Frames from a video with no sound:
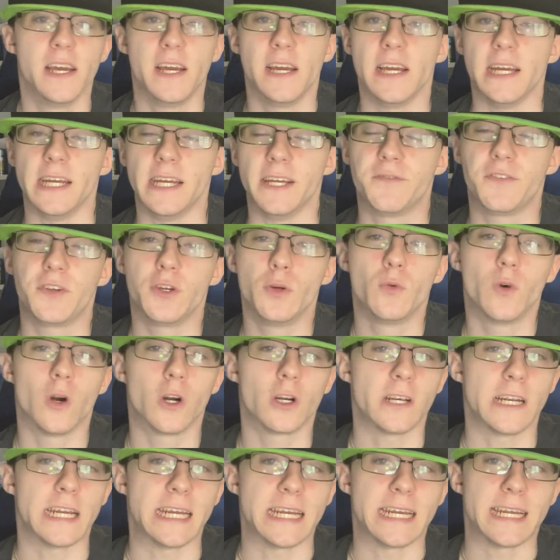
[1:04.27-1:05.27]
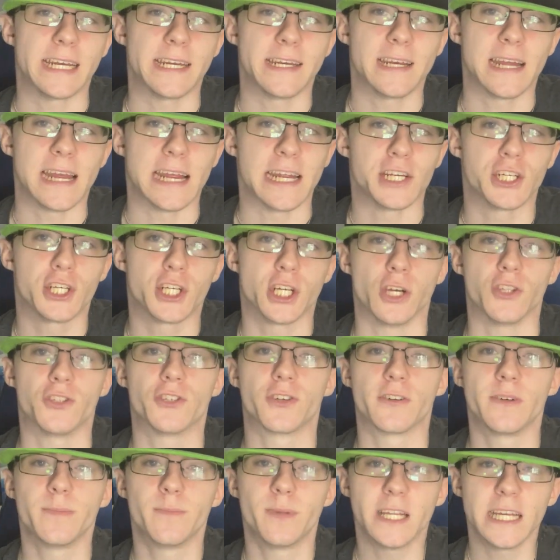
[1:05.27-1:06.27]
If you are in a
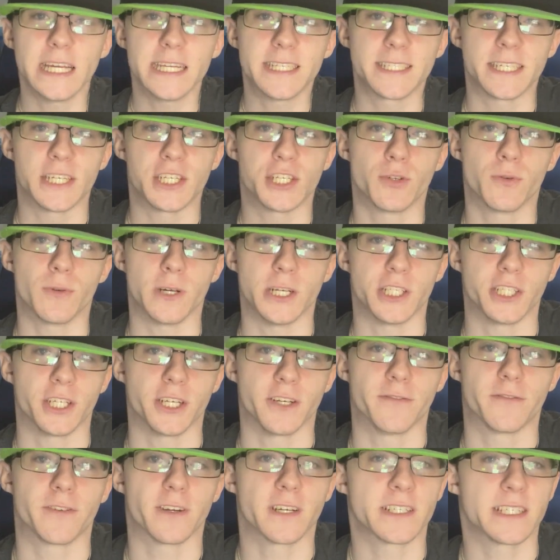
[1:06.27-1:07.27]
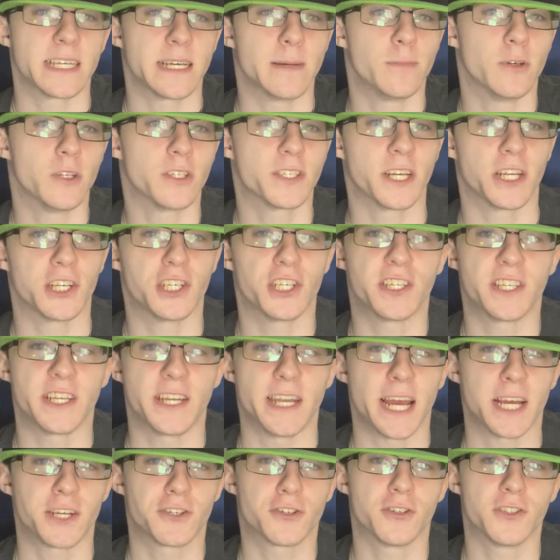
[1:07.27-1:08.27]
shelter-in-place situation, for example, such as a
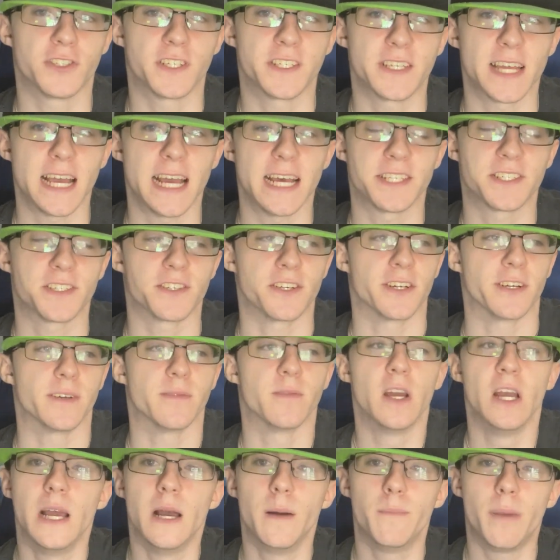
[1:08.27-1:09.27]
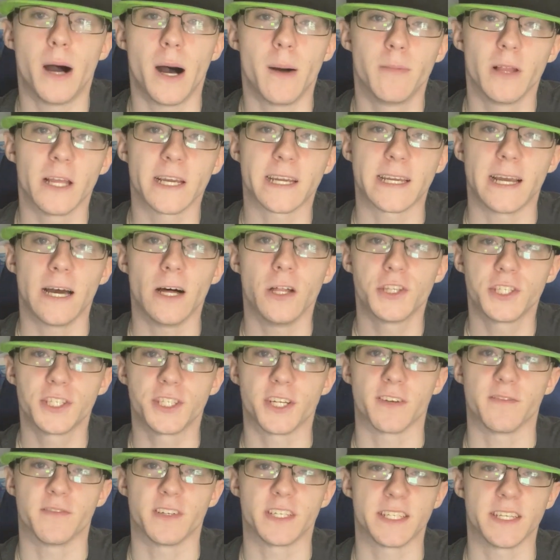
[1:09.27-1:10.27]
natural disaster, public health
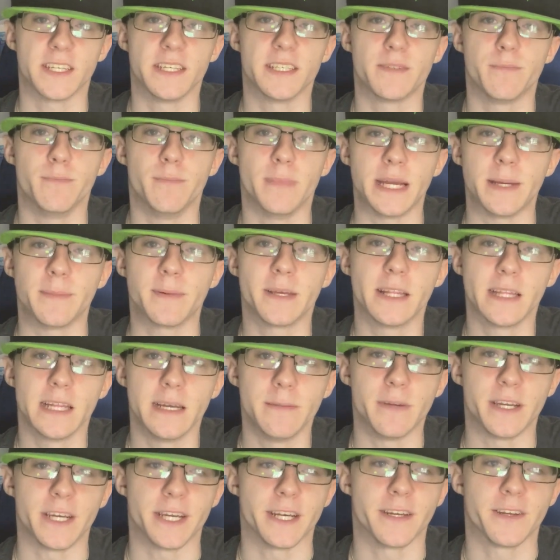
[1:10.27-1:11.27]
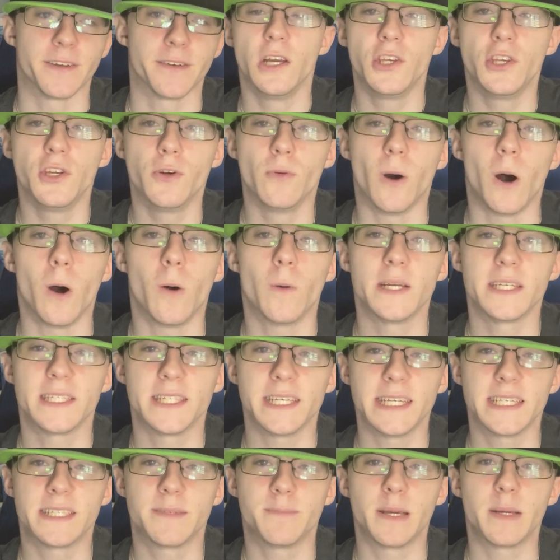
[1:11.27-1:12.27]
services may be limited. You always
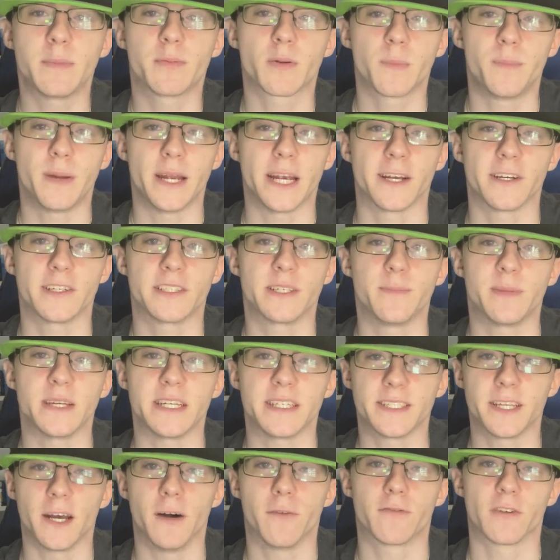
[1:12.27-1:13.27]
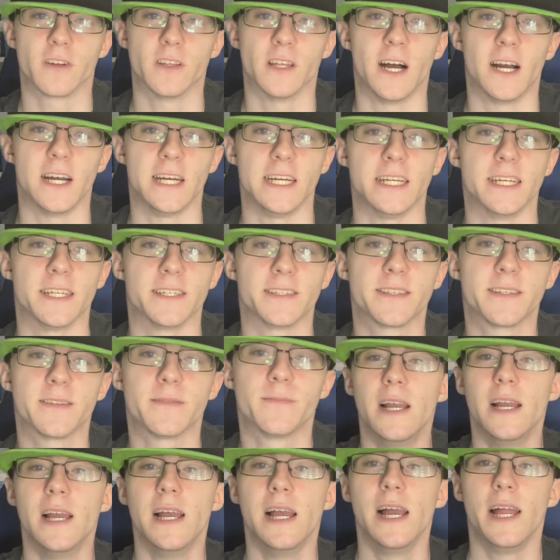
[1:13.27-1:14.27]
need to be prepared to be self-reliant.
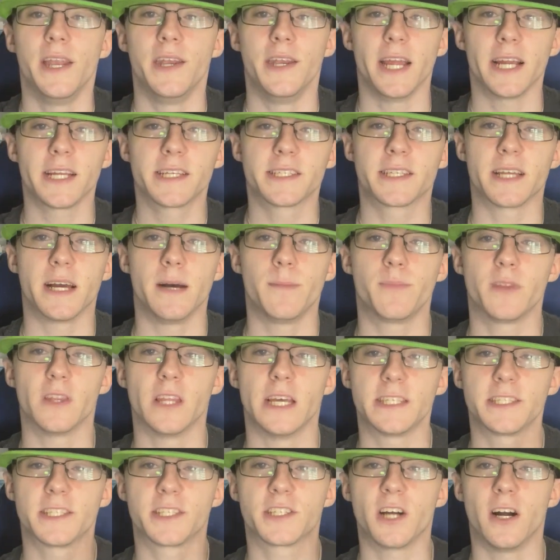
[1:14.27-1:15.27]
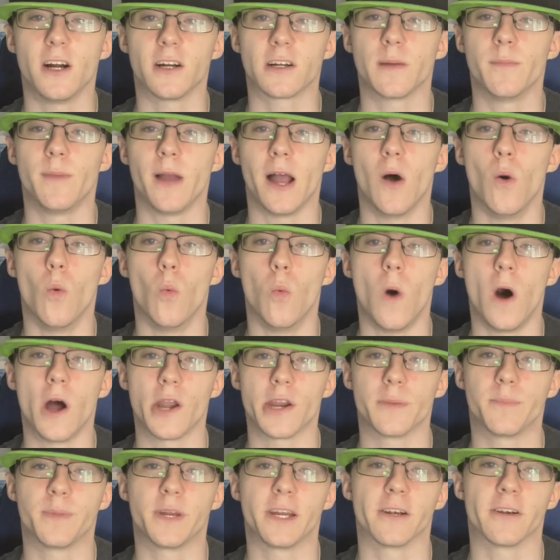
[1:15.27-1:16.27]
Next up, let's talk about
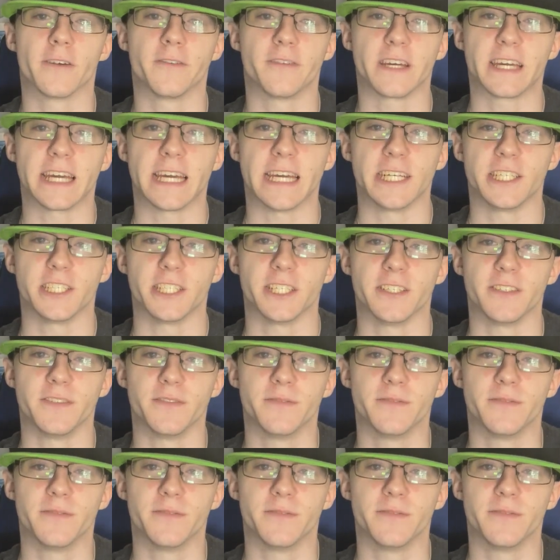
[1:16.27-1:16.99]
water purification.